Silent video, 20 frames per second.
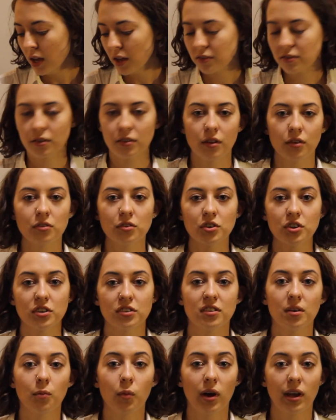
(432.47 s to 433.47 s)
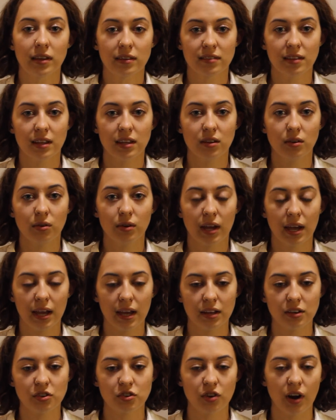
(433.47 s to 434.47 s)
So those are just some ways that you
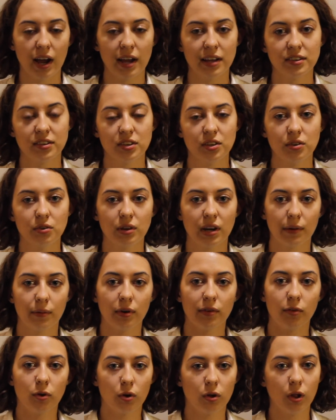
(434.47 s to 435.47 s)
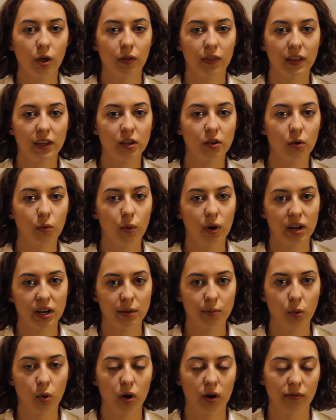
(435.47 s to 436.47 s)
can try to get rid of old clothing you don't want
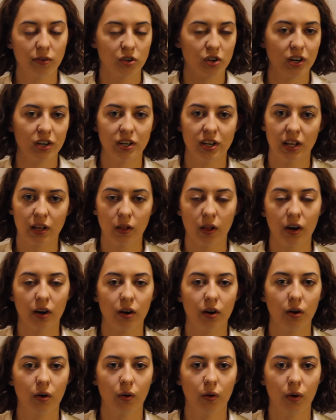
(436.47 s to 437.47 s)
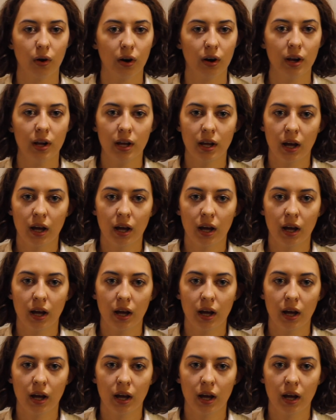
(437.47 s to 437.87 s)
anymore if you're trying to declutter or